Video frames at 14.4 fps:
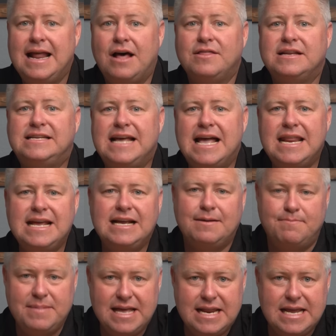Now, the dating
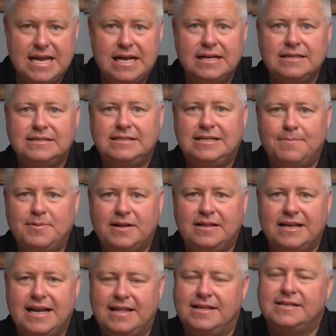committee
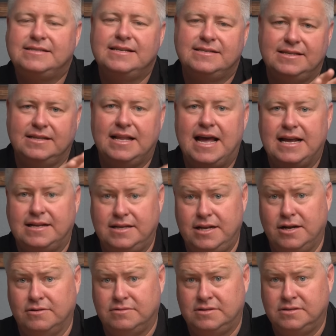typically, and this isn't like,
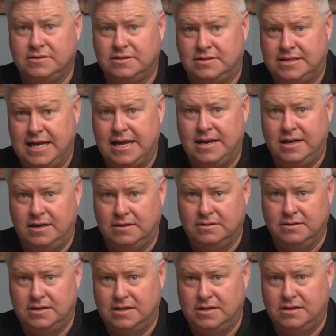dating
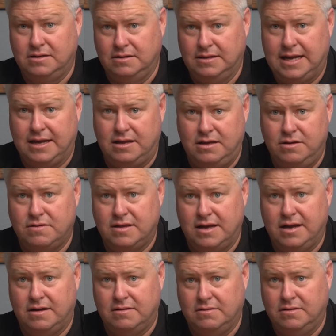like you
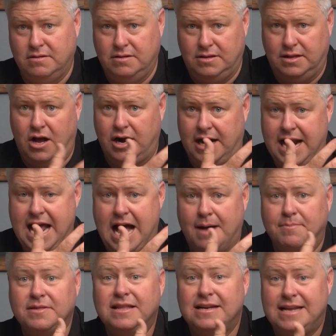think on an
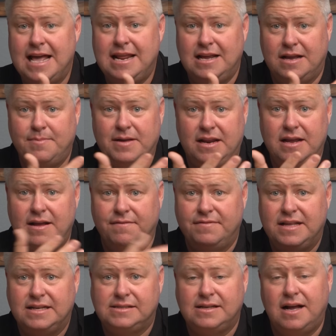app, the dating committee of
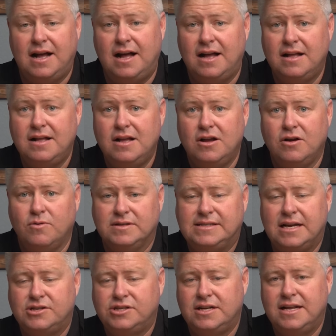this
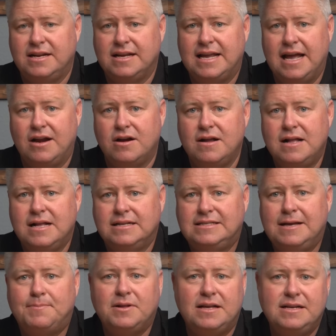recession indicator
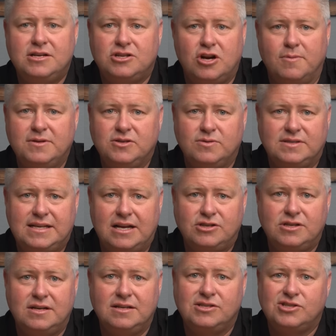typically determines
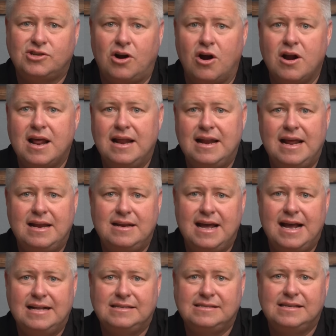recession start and end
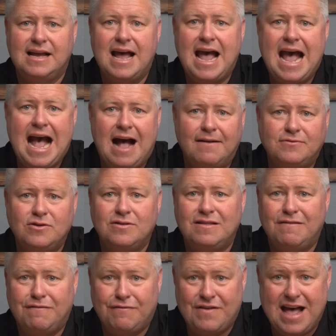dates after
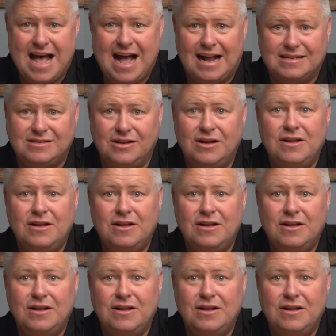the fact.